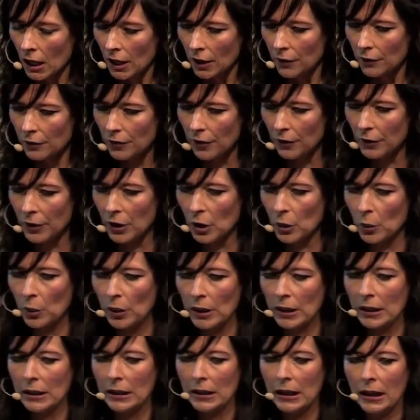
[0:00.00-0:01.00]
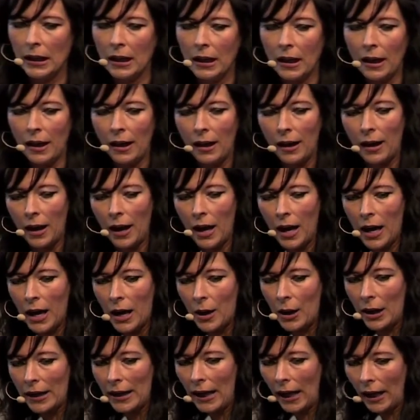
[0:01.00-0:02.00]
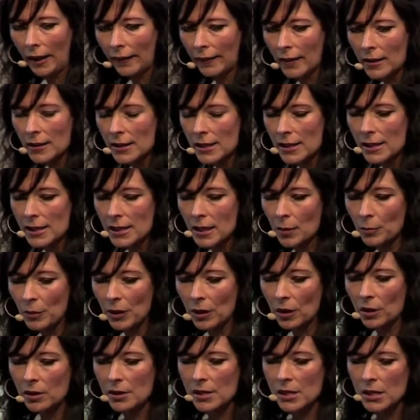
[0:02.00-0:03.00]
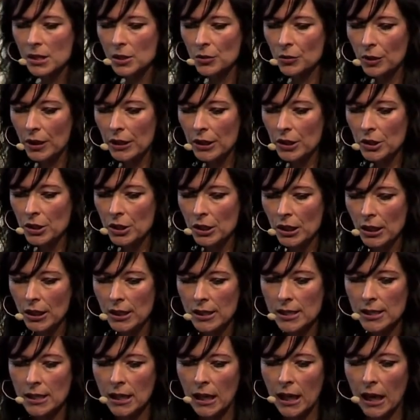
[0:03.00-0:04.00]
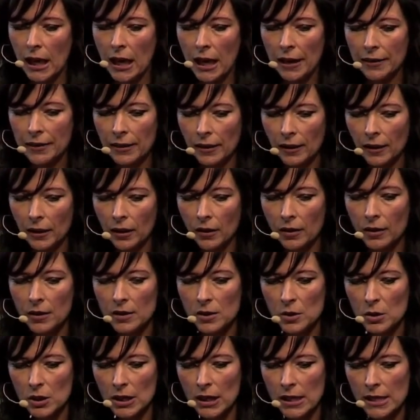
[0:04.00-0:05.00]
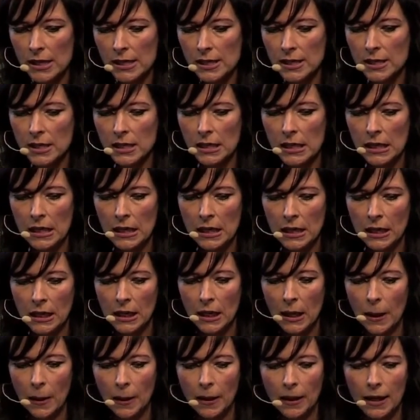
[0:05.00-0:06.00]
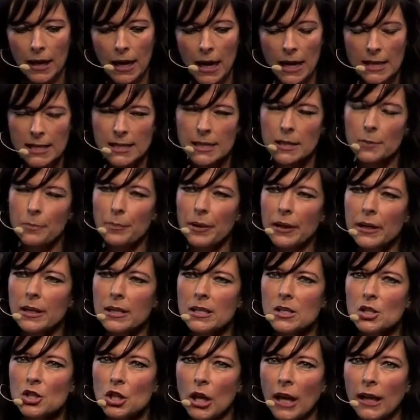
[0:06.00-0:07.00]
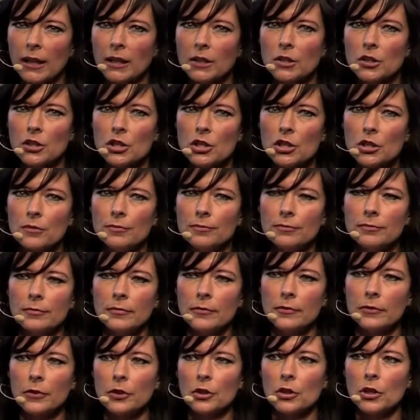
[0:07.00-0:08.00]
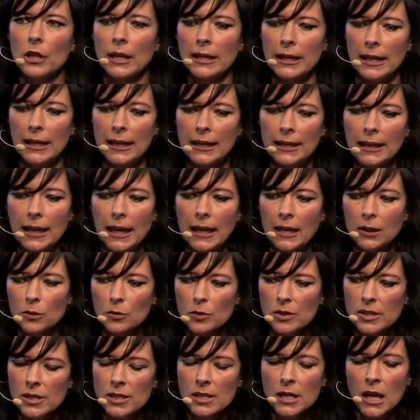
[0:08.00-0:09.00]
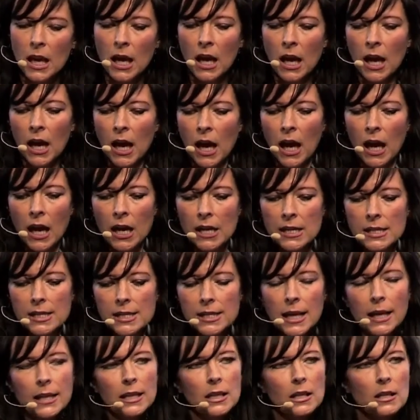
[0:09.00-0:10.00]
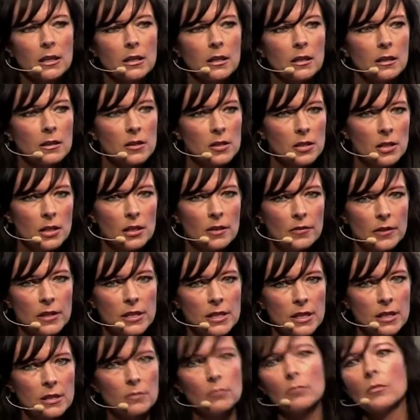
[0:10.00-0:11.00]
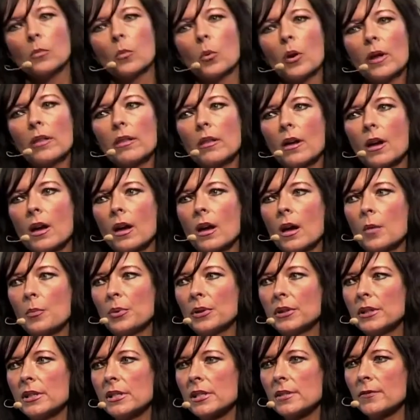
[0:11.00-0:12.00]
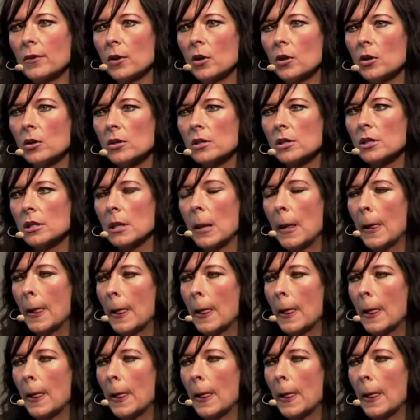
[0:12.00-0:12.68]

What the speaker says: Very quickly, again, the systemic considerations. I think this is it's the biggest challenge for an in-house psych service with a police force,